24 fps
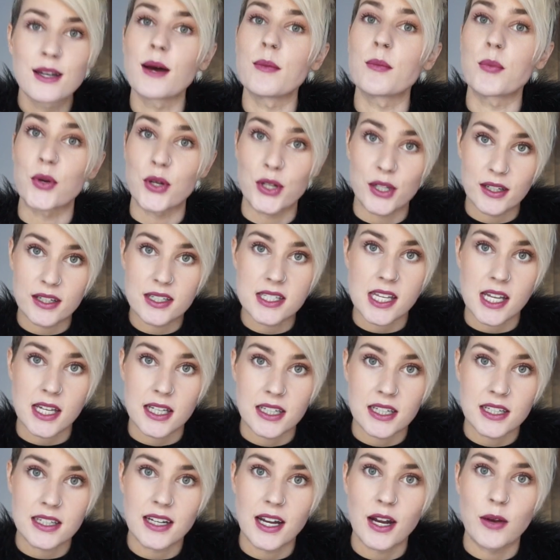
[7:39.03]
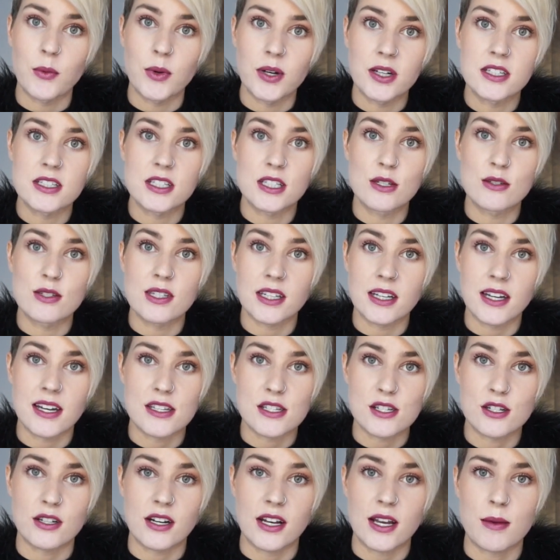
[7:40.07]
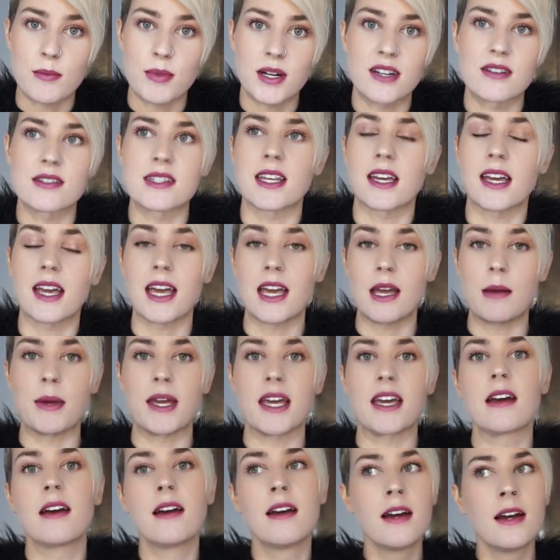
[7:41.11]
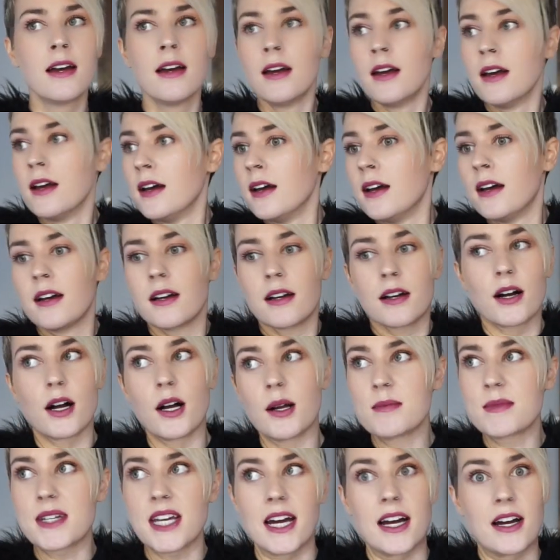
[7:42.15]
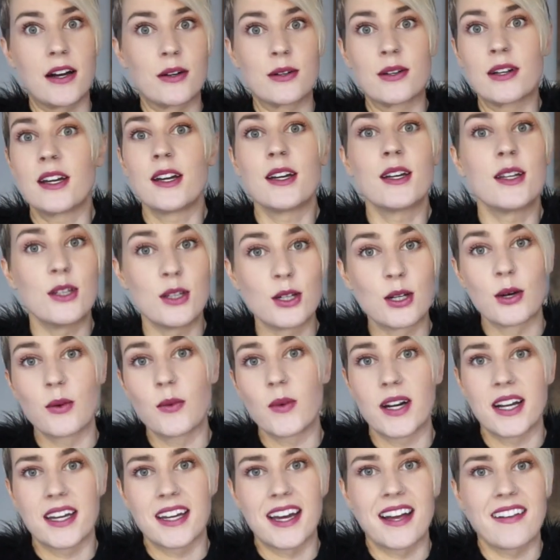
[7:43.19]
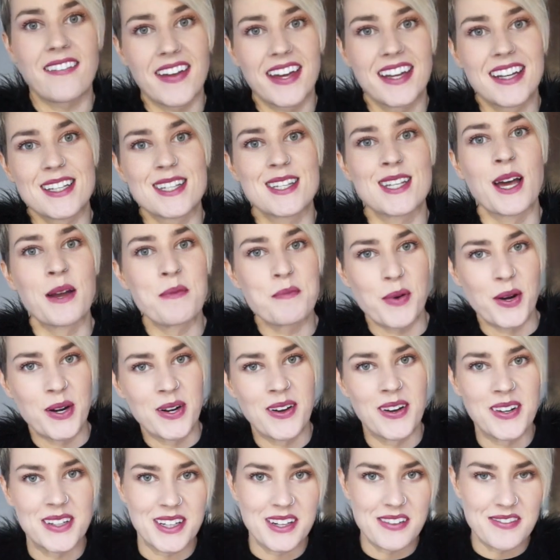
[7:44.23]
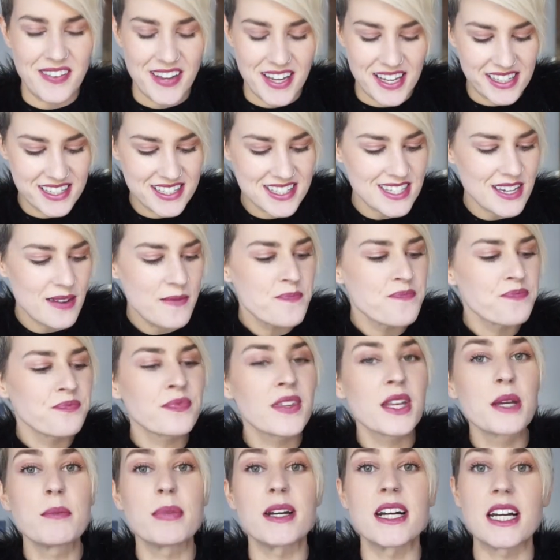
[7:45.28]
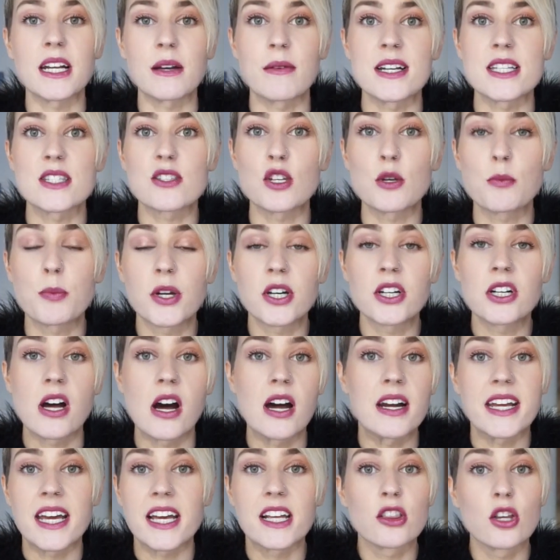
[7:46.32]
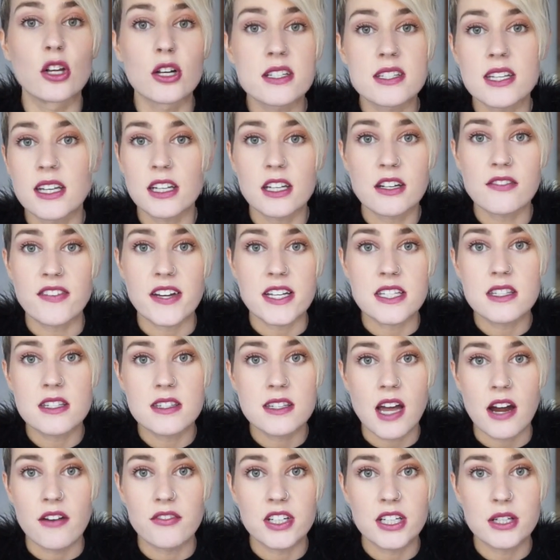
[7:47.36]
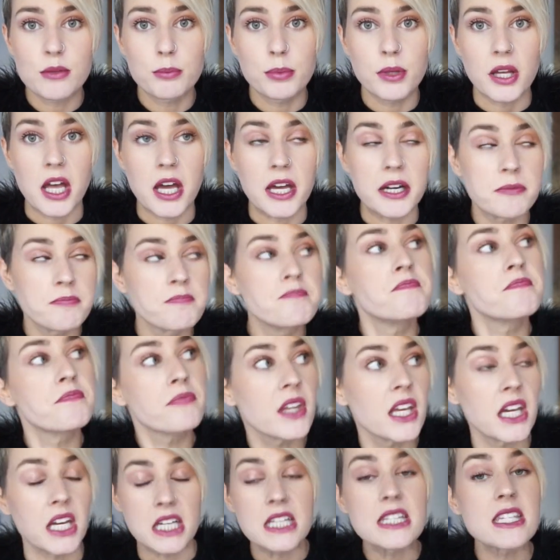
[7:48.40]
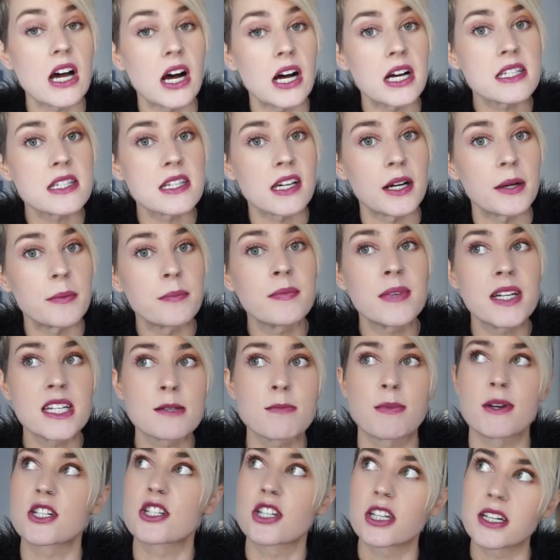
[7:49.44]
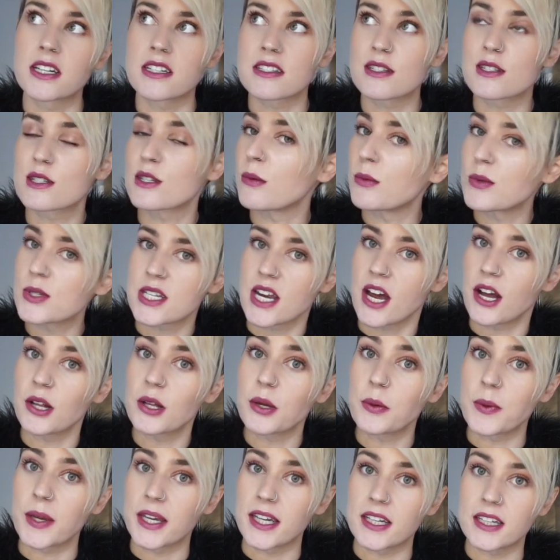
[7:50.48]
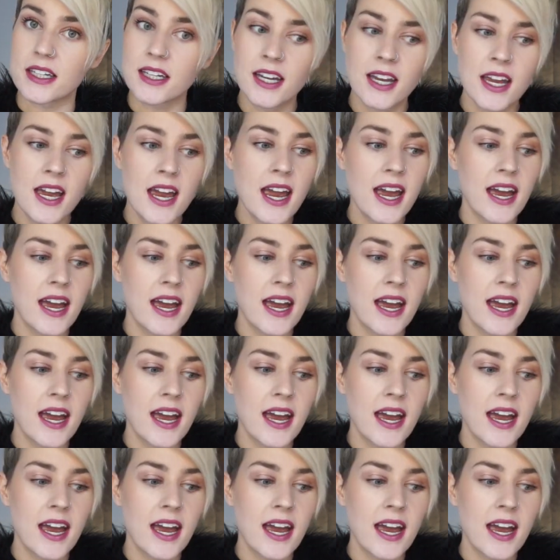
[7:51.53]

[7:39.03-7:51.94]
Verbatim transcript: I'm pretty excited. I wanted to use it yesterday, but I was like, Amy, calm down. You don't want to get like a sunburn on your face. But anyway, so you put it on. It looks like your face is covered in blood. It's awesome, especially because it's almost Halloween.